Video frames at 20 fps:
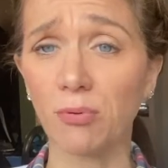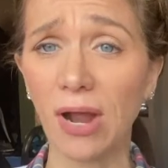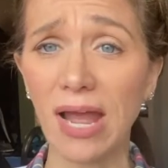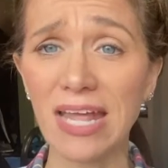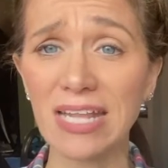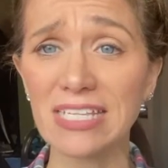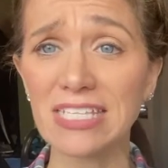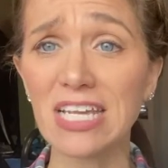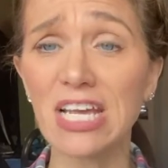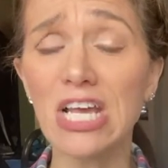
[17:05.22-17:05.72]

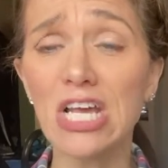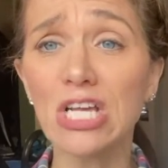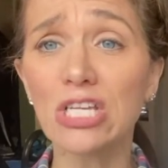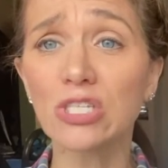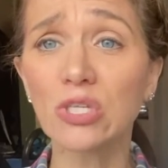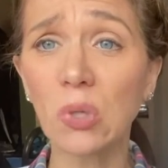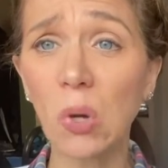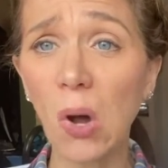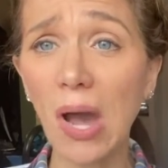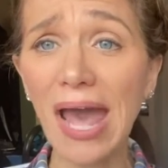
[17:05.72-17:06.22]
breads.
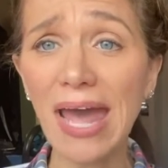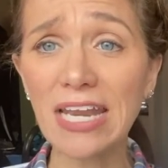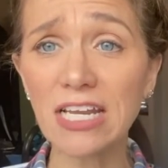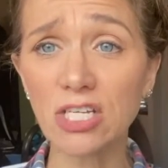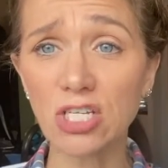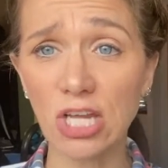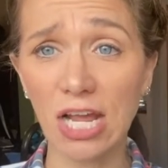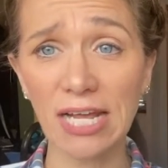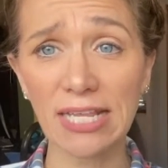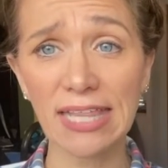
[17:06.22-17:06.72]
So go ahead
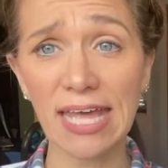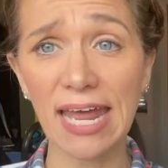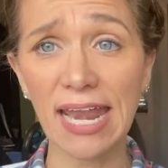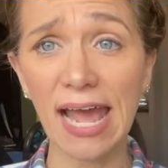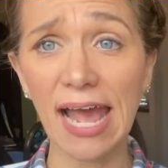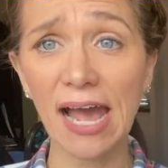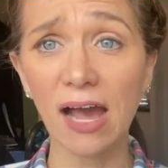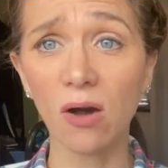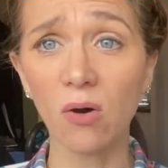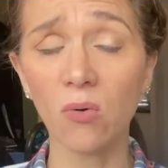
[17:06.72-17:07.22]
and check that
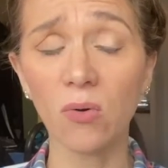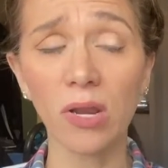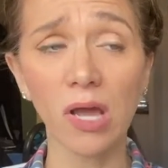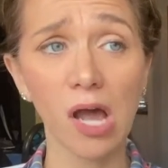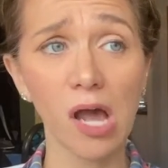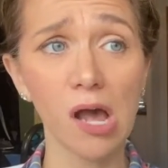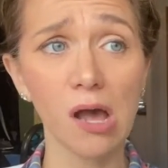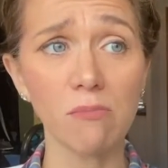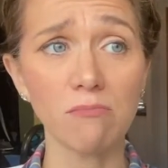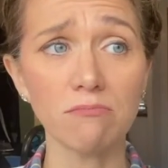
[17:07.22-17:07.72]
out.
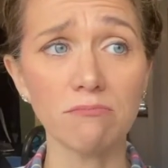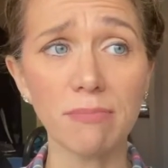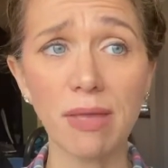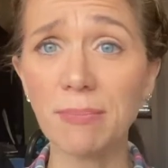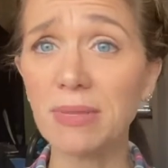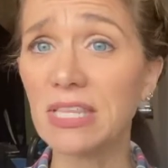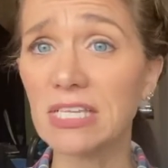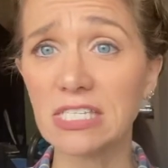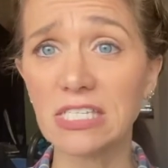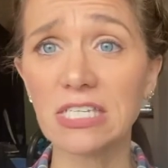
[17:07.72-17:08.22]
Um,
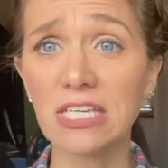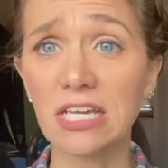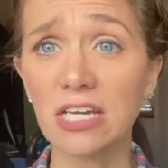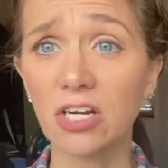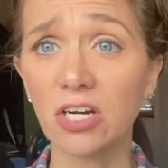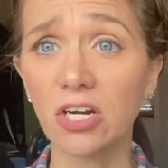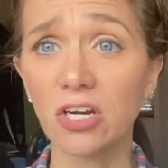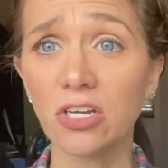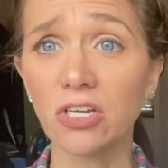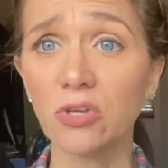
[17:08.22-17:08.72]
maybe this
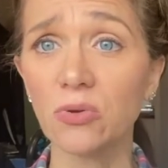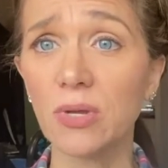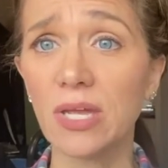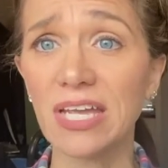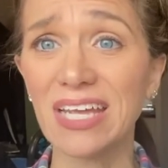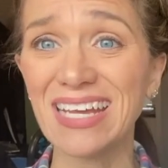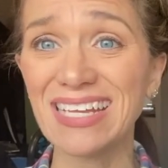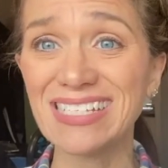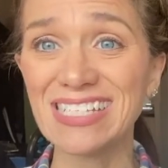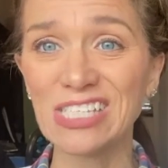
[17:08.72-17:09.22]
year you
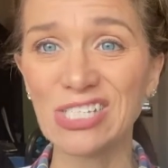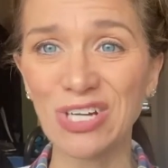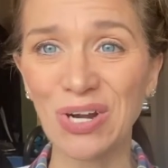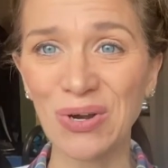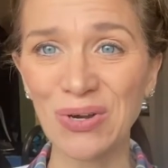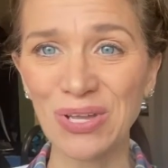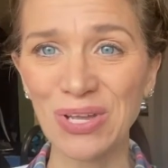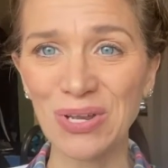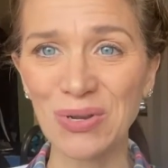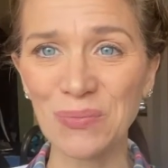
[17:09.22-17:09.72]
can get
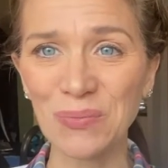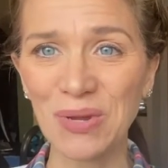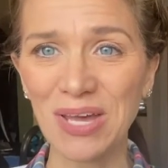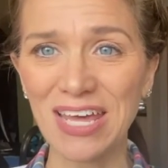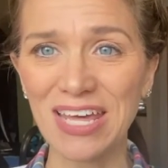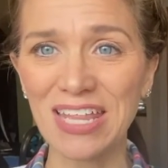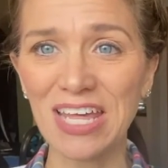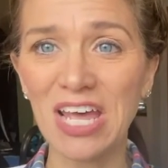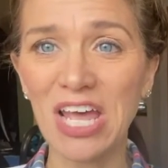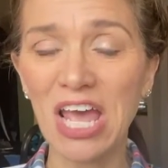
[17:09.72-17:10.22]
started
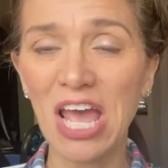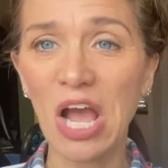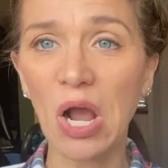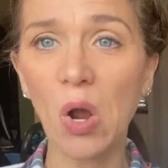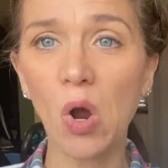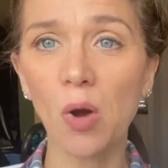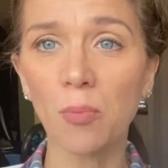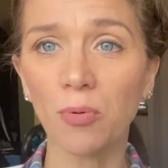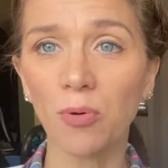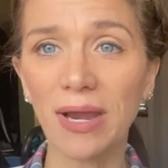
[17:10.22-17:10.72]
with
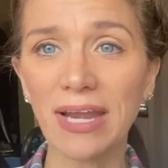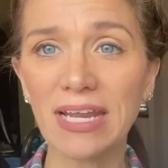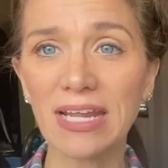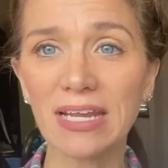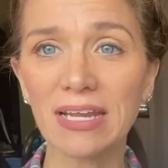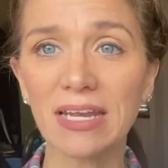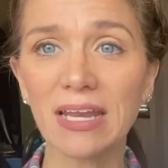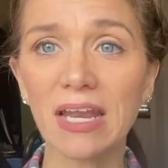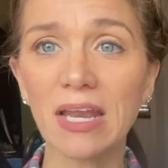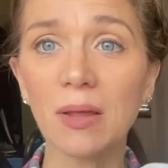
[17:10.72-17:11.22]

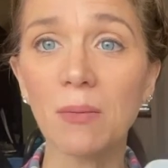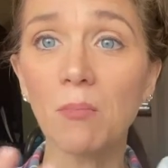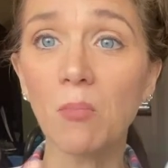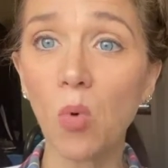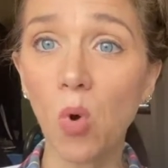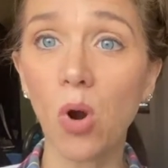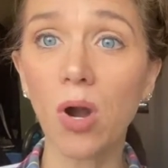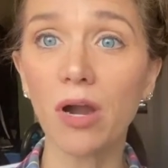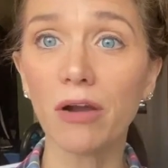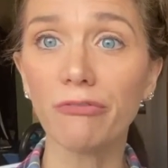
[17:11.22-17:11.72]
incorporating
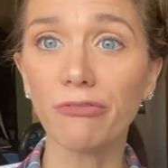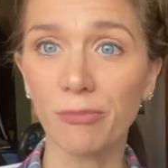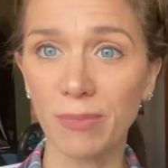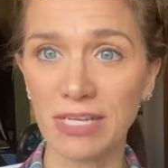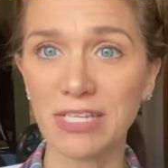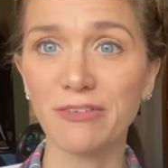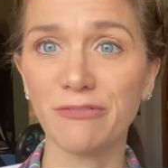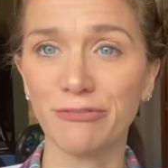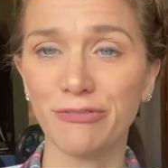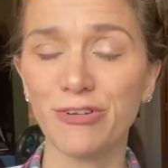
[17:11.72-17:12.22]
more
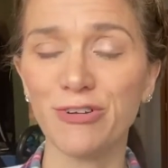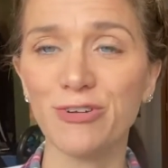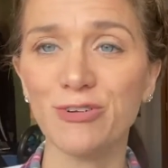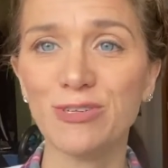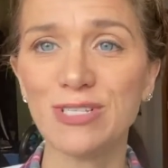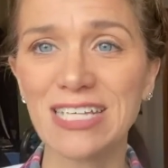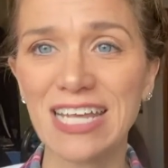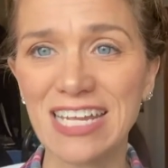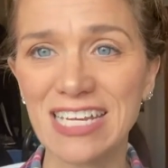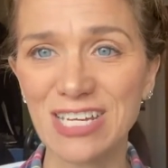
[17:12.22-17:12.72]
fermented
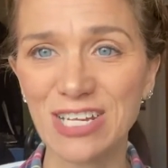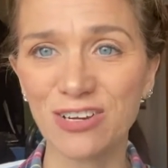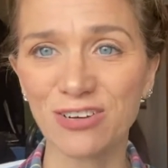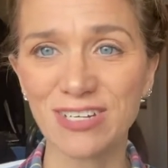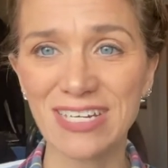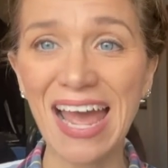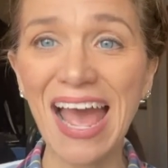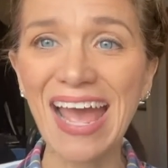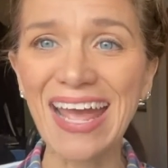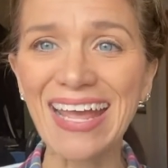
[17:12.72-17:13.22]
foods into
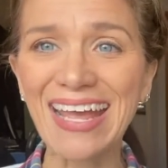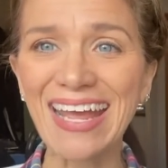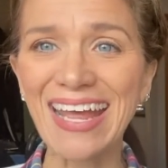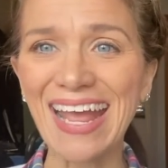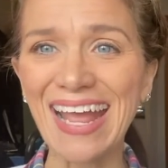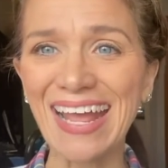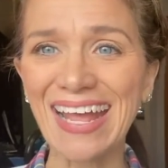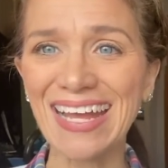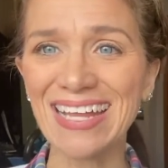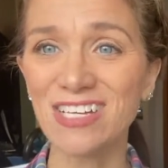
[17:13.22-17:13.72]
your
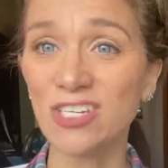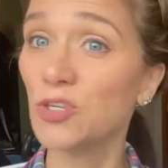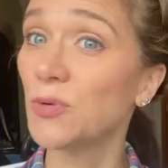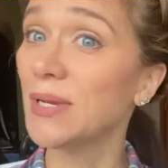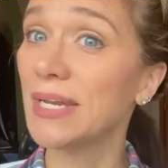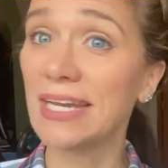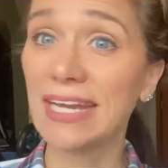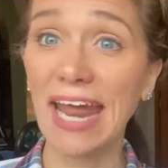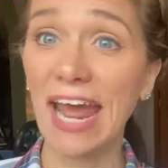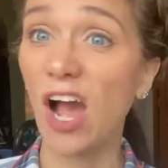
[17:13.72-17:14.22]
diet and
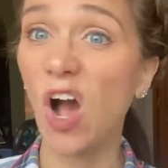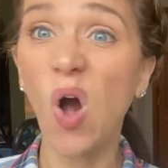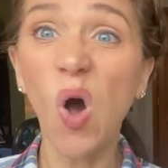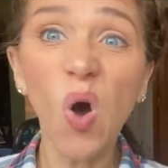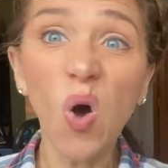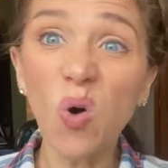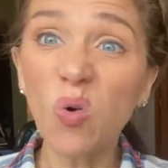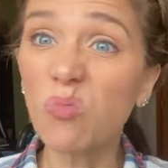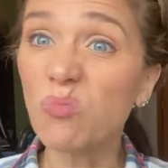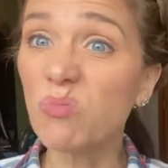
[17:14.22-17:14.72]
doing it at
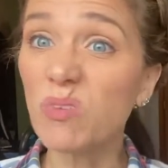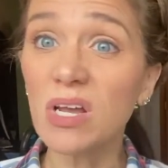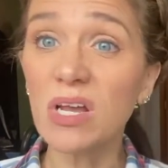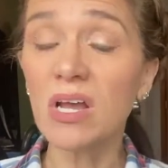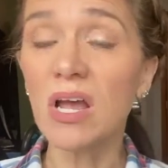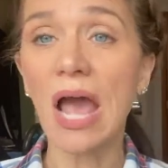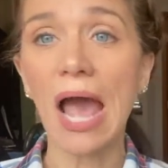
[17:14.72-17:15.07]
home.